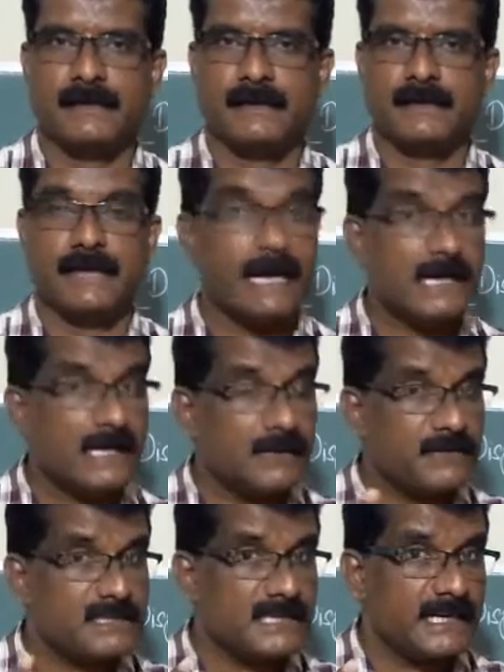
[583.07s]
Earlier
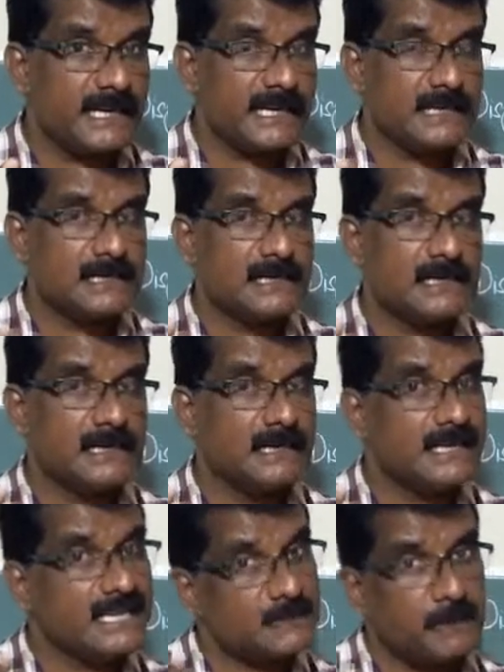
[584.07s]
we studied
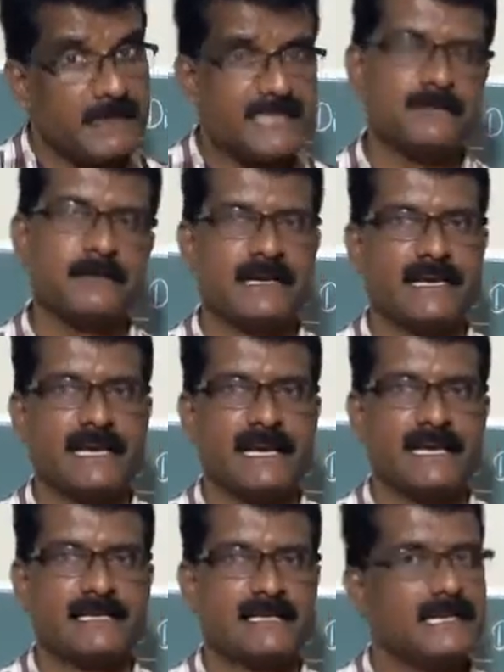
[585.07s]
displacement
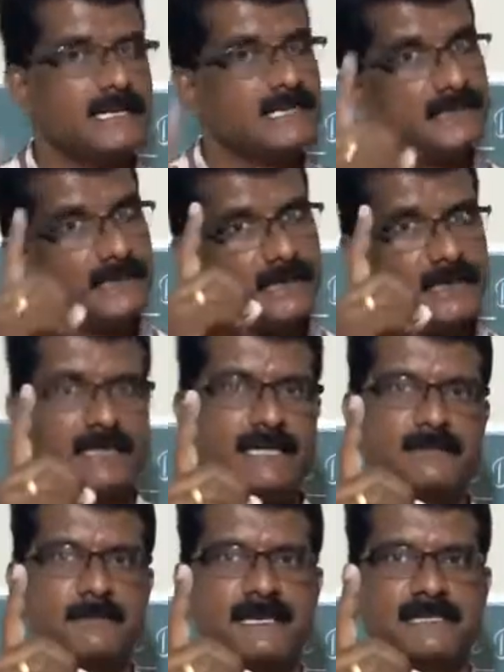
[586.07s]
reaction, that is single
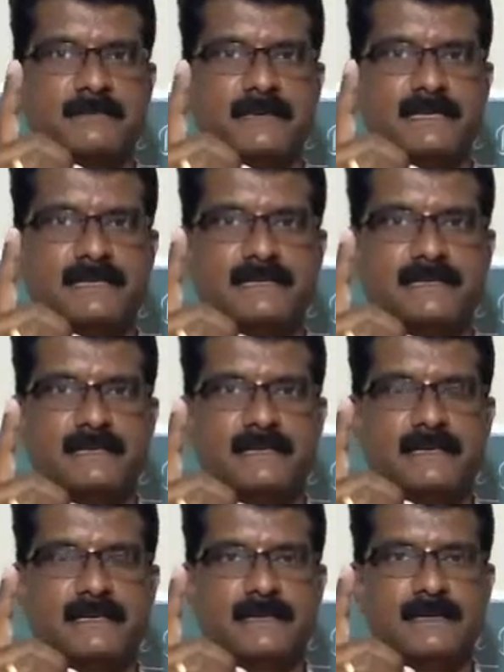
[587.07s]
displacement.
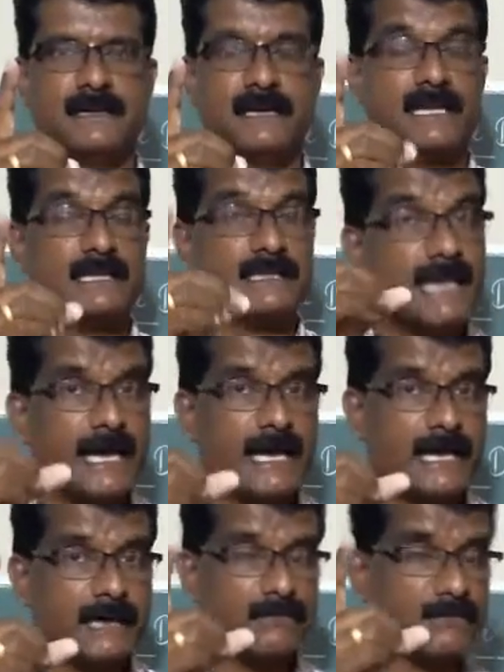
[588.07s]

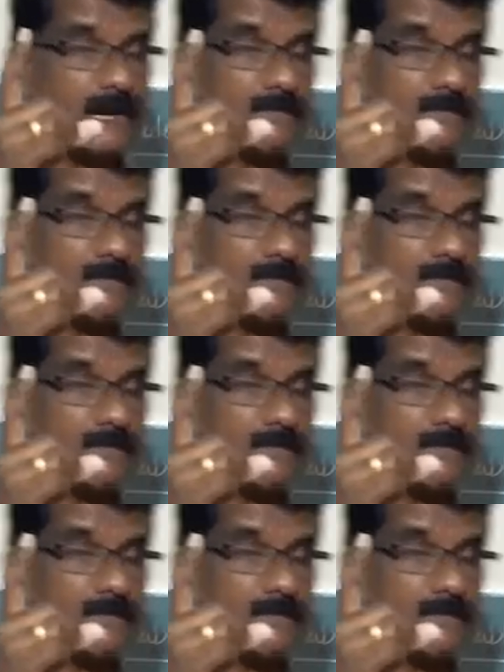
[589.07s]
There we have